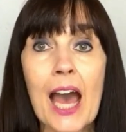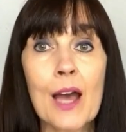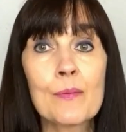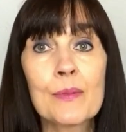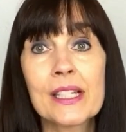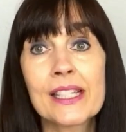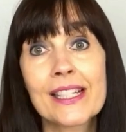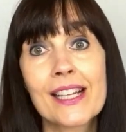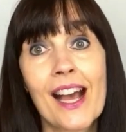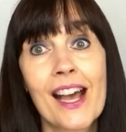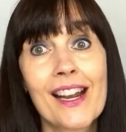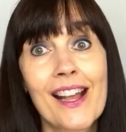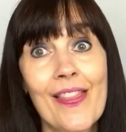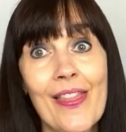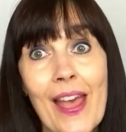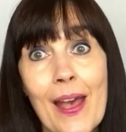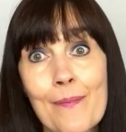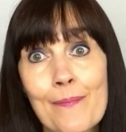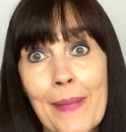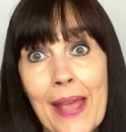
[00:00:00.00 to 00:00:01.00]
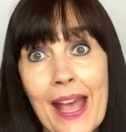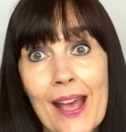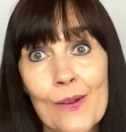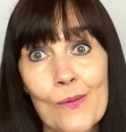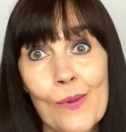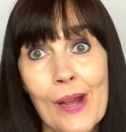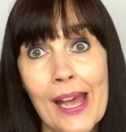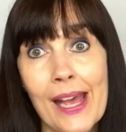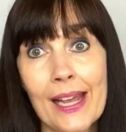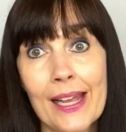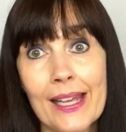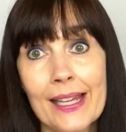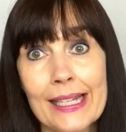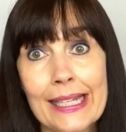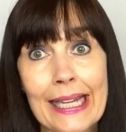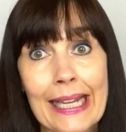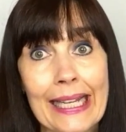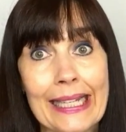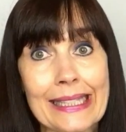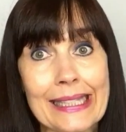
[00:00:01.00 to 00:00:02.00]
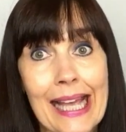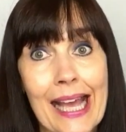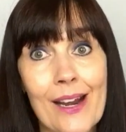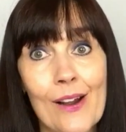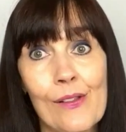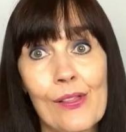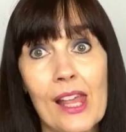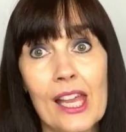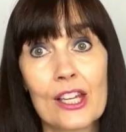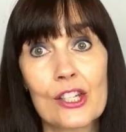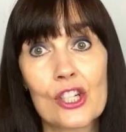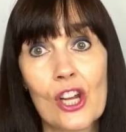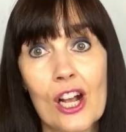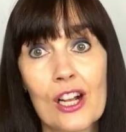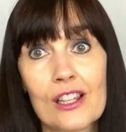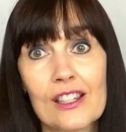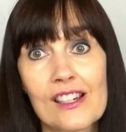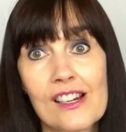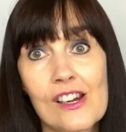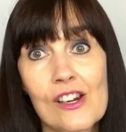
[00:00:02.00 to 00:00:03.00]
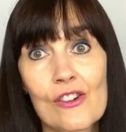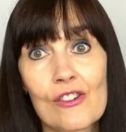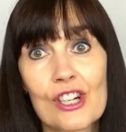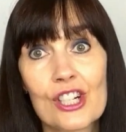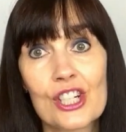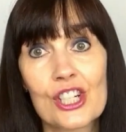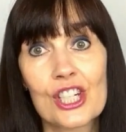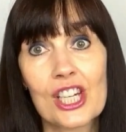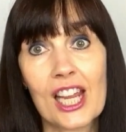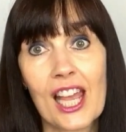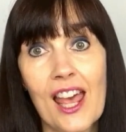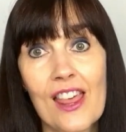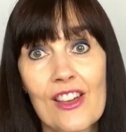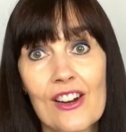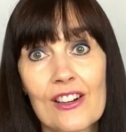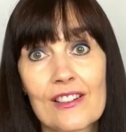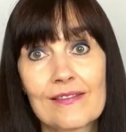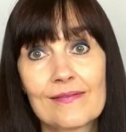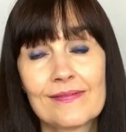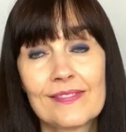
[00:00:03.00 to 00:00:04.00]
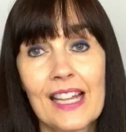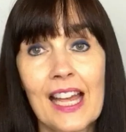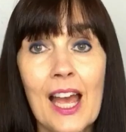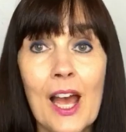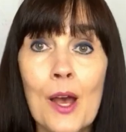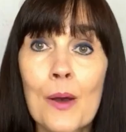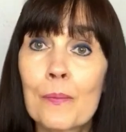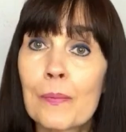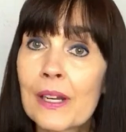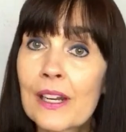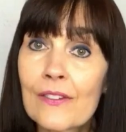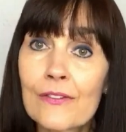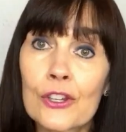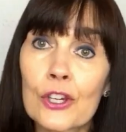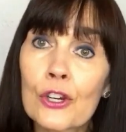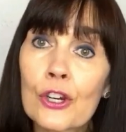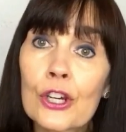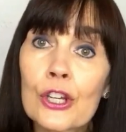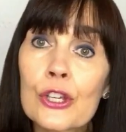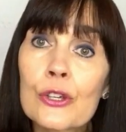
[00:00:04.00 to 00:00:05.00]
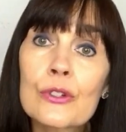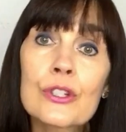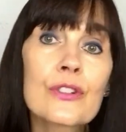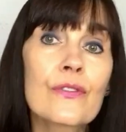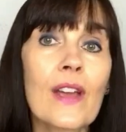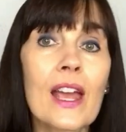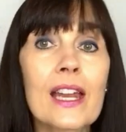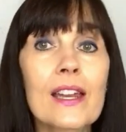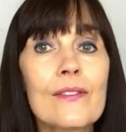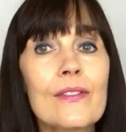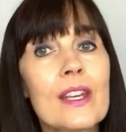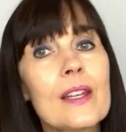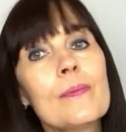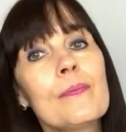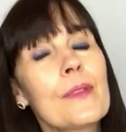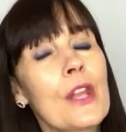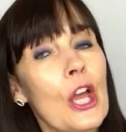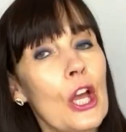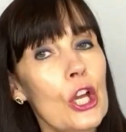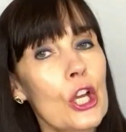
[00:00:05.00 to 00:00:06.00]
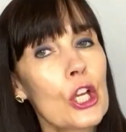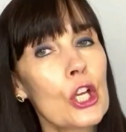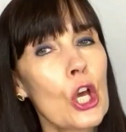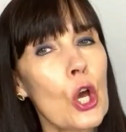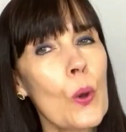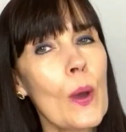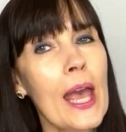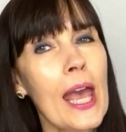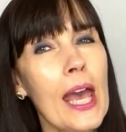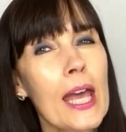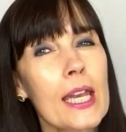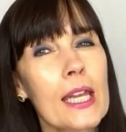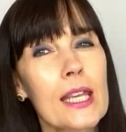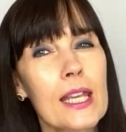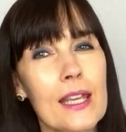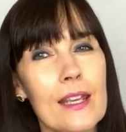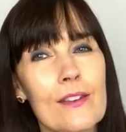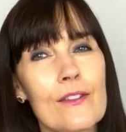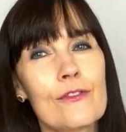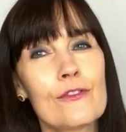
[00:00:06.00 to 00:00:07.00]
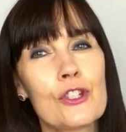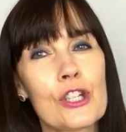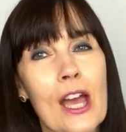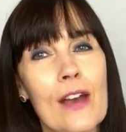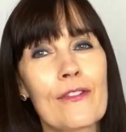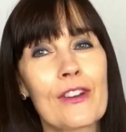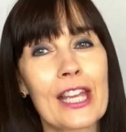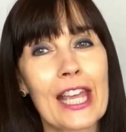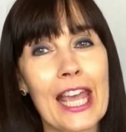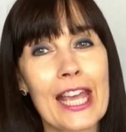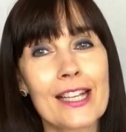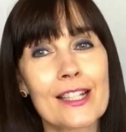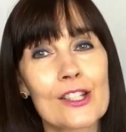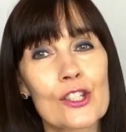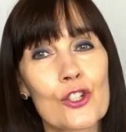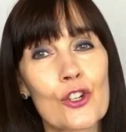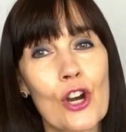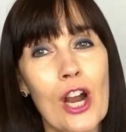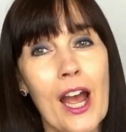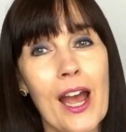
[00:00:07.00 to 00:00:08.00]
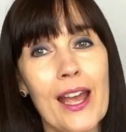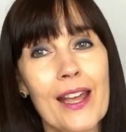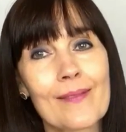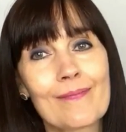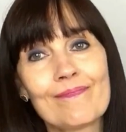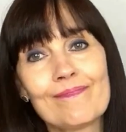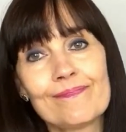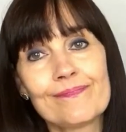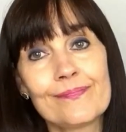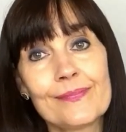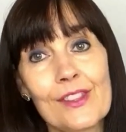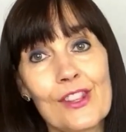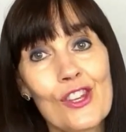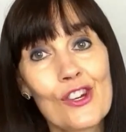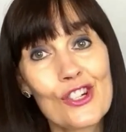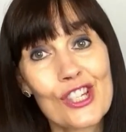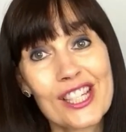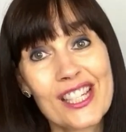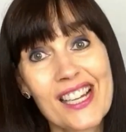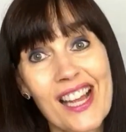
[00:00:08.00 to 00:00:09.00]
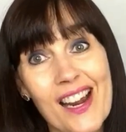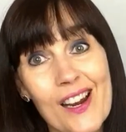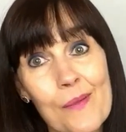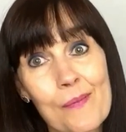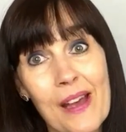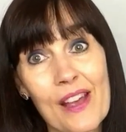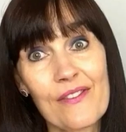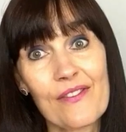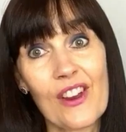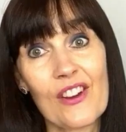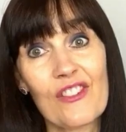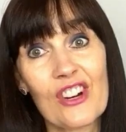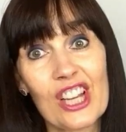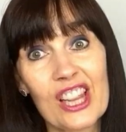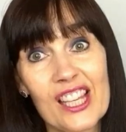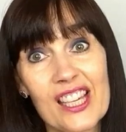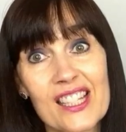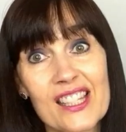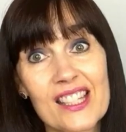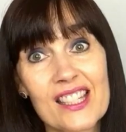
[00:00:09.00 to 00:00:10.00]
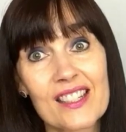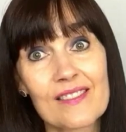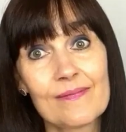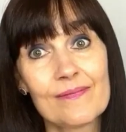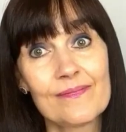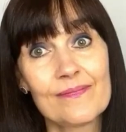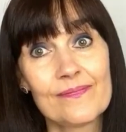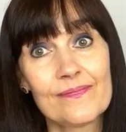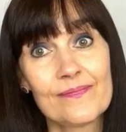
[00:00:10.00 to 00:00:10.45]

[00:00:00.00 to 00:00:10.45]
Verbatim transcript: I'm just not on that bandwagon because I don't like chocolate and orange together. But if you're a huge fan of it, go ahead and give Jaffa Cakes a try. They're just not on my favorite list.